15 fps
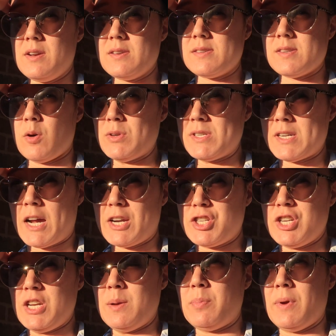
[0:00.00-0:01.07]
So it's not
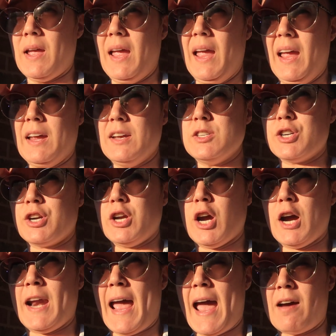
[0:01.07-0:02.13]
cheap and you're
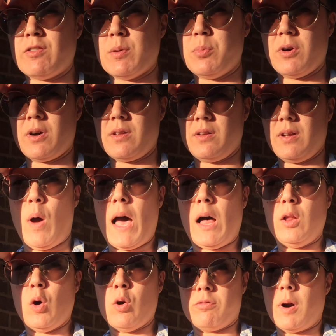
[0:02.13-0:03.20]
gonna have to book
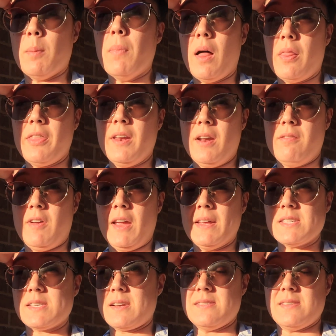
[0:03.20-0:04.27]
well over a month in
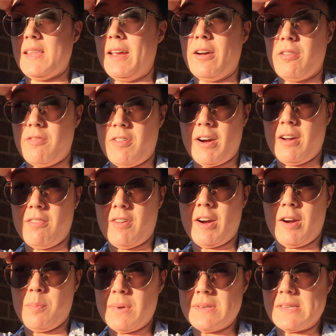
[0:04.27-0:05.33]
advance because they are very,
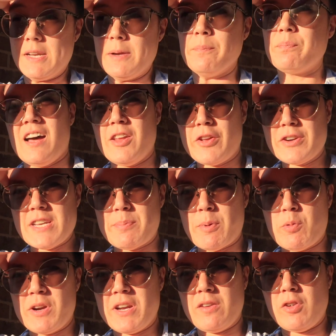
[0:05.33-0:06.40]
very busy. Another tip I
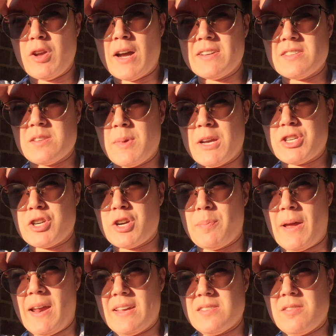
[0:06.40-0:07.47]
wanted to give you guys is make sure your
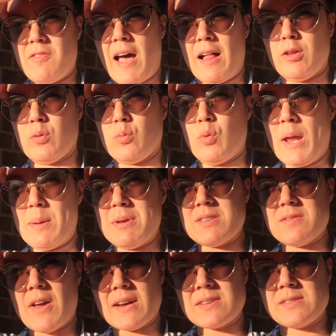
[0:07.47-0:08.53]
pet has a valid
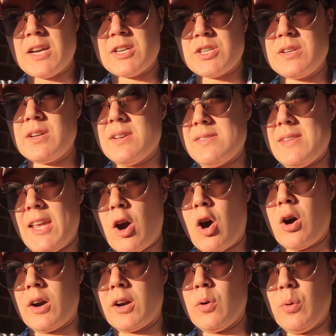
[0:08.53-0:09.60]
rabies vaccination because they
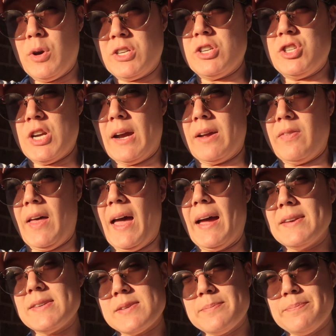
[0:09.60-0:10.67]
are going to check
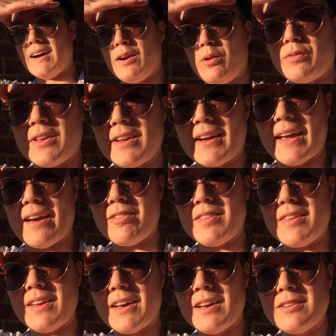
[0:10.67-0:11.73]
that. I don't think I have
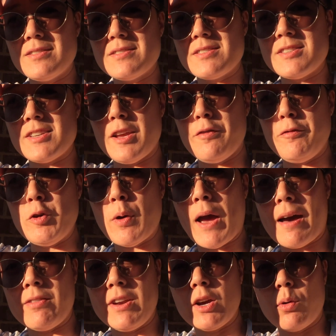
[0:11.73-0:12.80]
anything else. If you
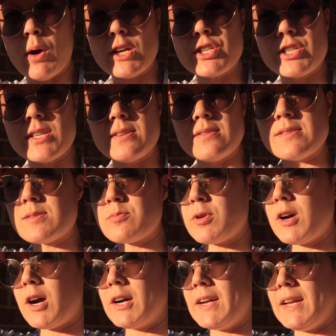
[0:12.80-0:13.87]
have any questions
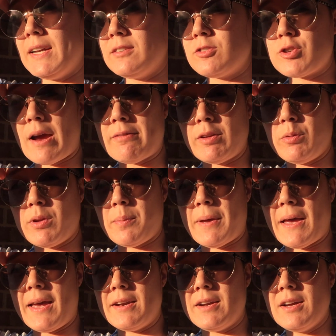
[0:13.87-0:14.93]
regarding traveling with a
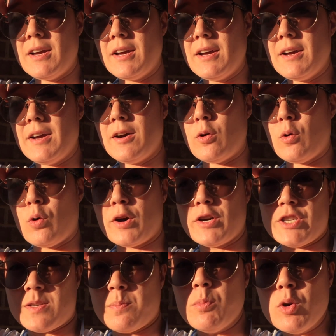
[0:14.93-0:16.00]
pet or
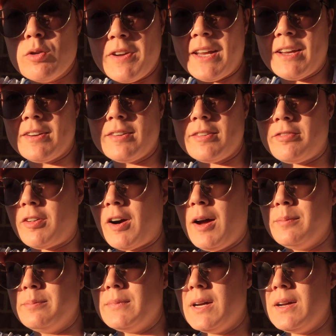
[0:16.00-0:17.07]
just moving
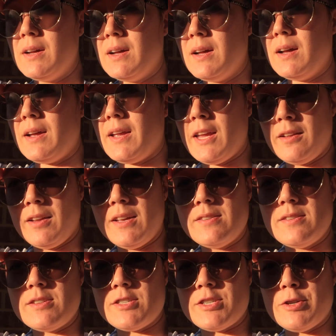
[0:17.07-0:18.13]
from
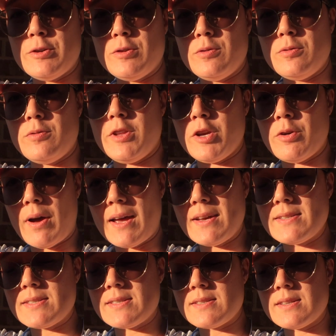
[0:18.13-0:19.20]
England to the
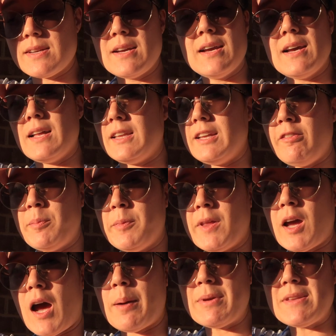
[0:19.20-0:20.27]
US, leave them in
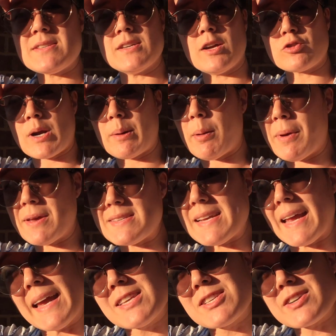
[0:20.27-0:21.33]
the comments and I'll try my best
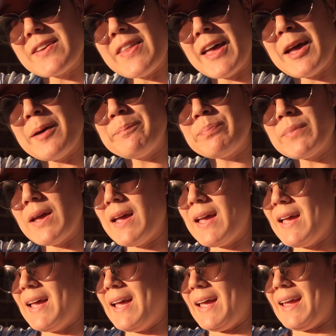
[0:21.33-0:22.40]
to answer them.
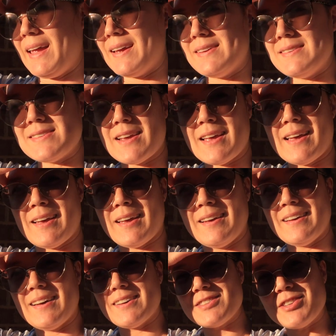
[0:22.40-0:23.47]
And
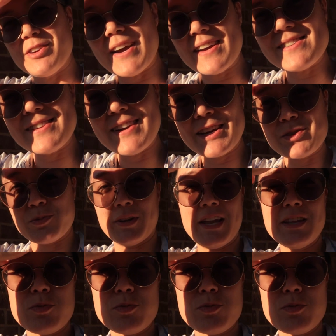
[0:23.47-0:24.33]
I'll see you guys in the next one.